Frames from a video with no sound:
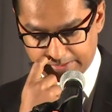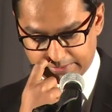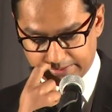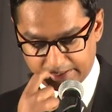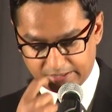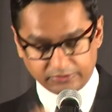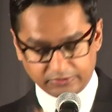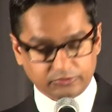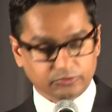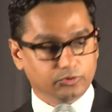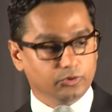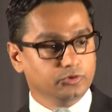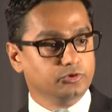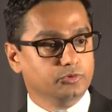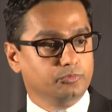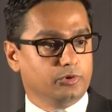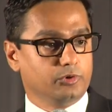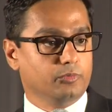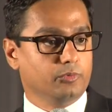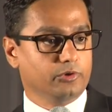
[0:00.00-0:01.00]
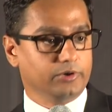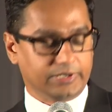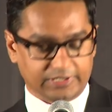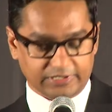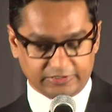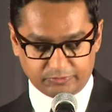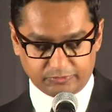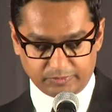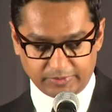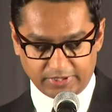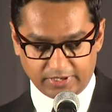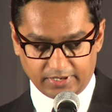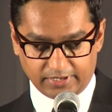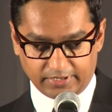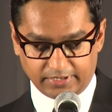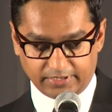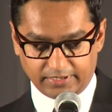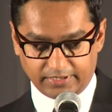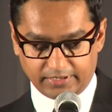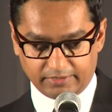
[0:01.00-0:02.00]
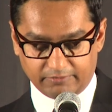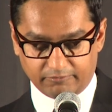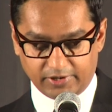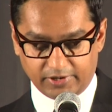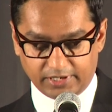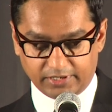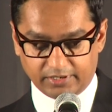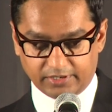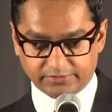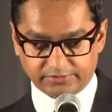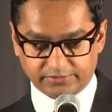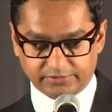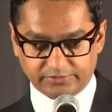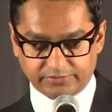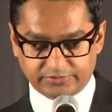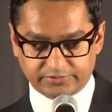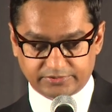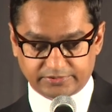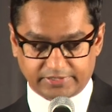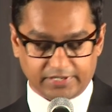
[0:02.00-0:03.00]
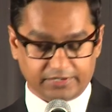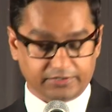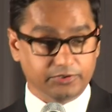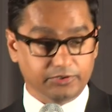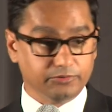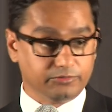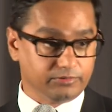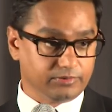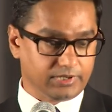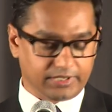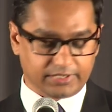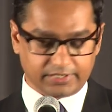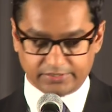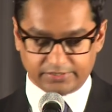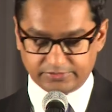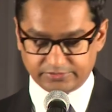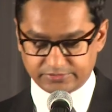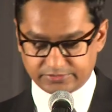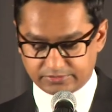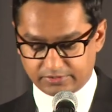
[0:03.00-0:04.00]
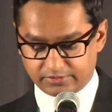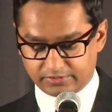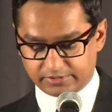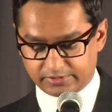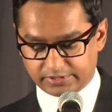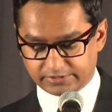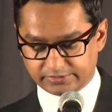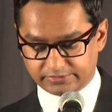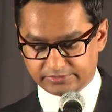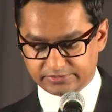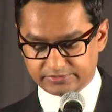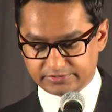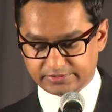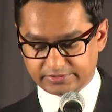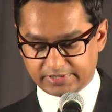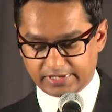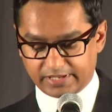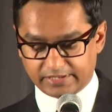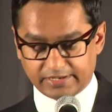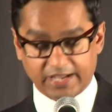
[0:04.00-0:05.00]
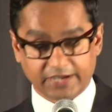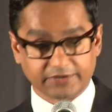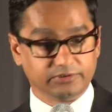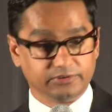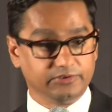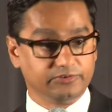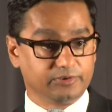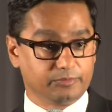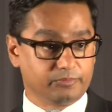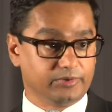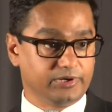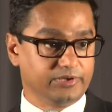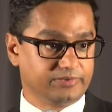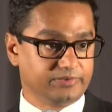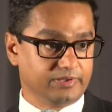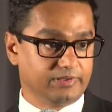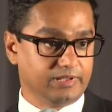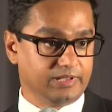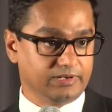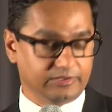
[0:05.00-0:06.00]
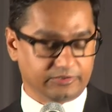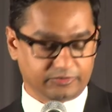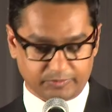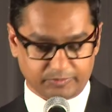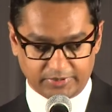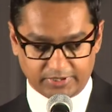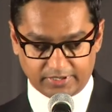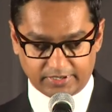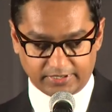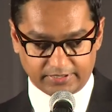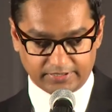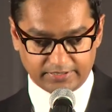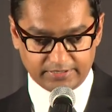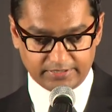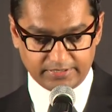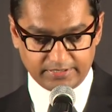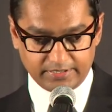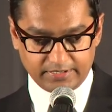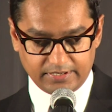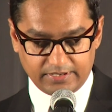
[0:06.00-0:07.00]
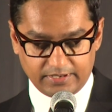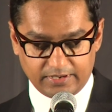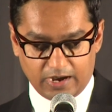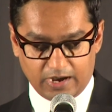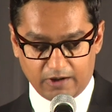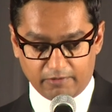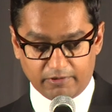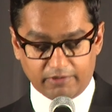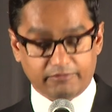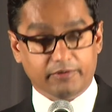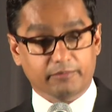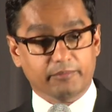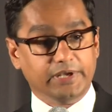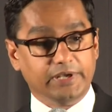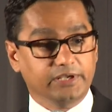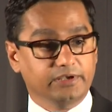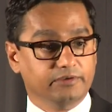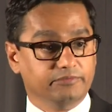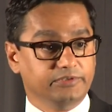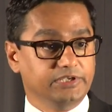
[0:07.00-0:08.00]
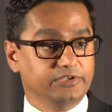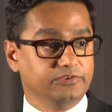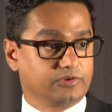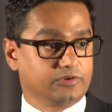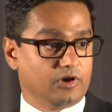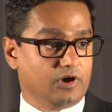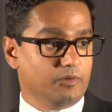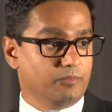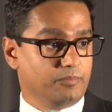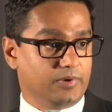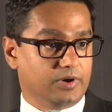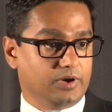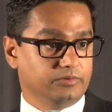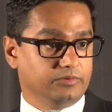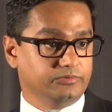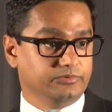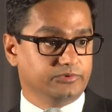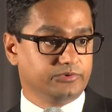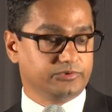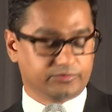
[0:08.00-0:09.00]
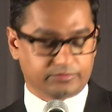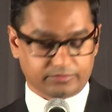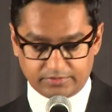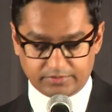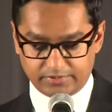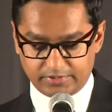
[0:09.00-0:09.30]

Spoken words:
that is known to promote LSPI, while others can neutralize or others can actually suppress LSPI. However, many of these compounds